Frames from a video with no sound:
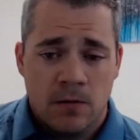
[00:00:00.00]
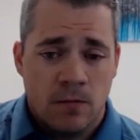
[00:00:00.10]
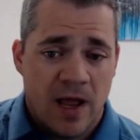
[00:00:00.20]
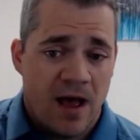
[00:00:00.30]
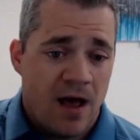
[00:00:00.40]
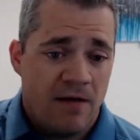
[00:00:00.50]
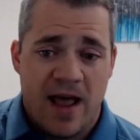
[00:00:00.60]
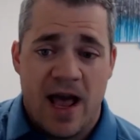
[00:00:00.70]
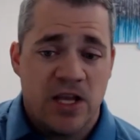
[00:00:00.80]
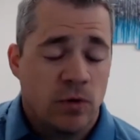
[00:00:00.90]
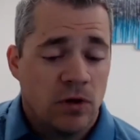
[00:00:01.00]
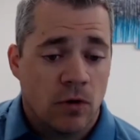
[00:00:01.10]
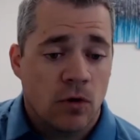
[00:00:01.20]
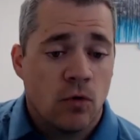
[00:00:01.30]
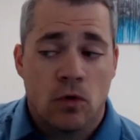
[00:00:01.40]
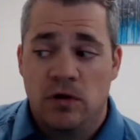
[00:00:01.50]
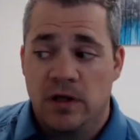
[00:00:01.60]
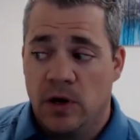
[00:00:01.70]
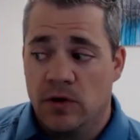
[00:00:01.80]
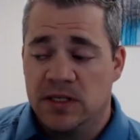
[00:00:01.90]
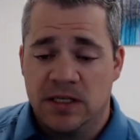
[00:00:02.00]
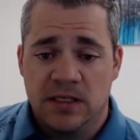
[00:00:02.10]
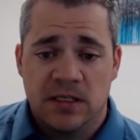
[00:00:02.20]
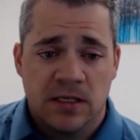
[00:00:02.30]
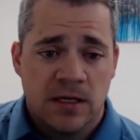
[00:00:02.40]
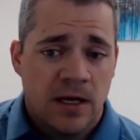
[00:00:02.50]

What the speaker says: We have annual or quarterly bonuses,